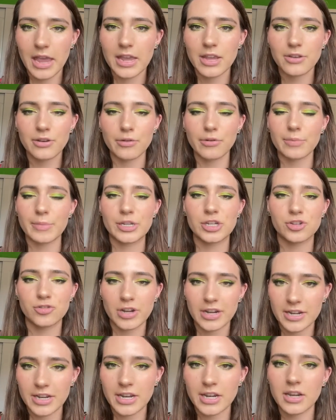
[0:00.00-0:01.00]
You don't want to be
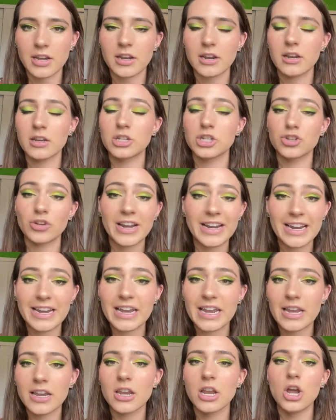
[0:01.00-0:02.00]
straightening
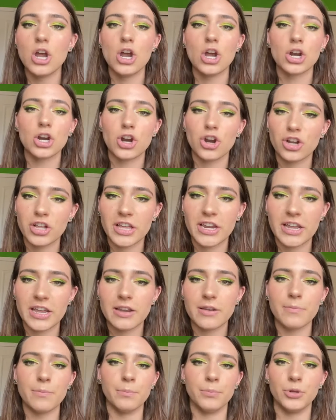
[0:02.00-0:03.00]
it, curling
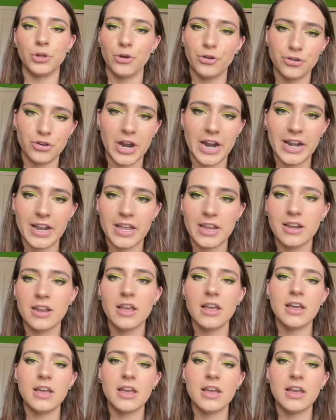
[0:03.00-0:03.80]
it, blow drying it.